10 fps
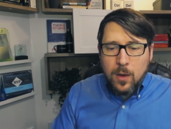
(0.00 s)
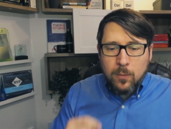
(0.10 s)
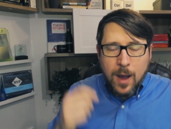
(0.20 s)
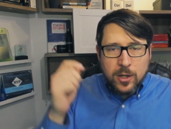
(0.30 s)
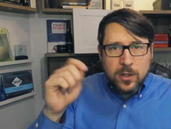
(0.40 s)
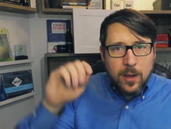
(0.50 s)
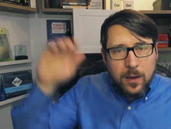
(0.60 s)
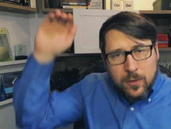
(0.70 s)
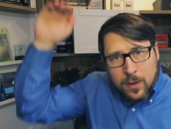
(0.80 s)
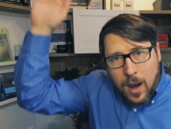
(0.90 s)

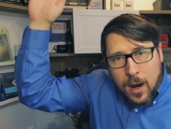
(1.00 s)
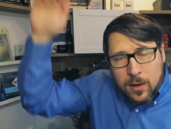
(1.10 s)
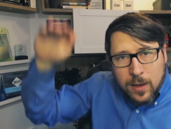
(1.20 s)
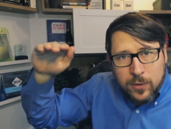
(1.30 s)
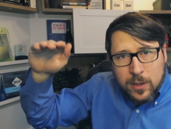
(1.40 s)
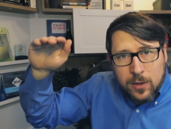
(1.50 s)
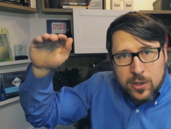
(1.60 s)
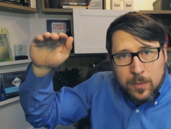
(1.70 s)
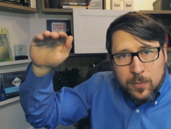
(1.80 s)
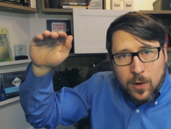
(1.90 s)
rationalize the higher level
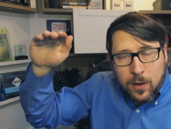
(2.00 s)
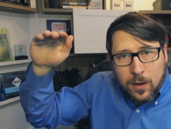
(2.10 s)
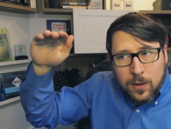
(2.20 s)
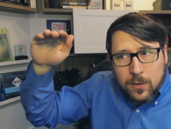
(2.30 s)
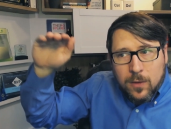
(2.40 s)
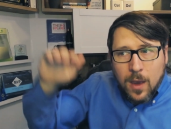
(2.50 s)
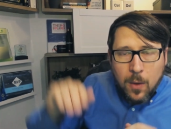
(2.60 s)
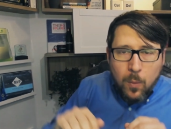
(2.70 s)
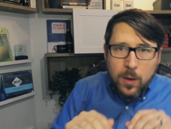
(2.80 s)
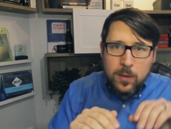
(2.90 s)
leadership targets
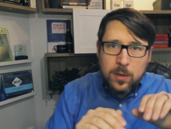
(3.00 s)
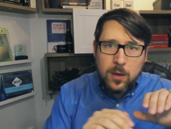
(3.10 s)
with,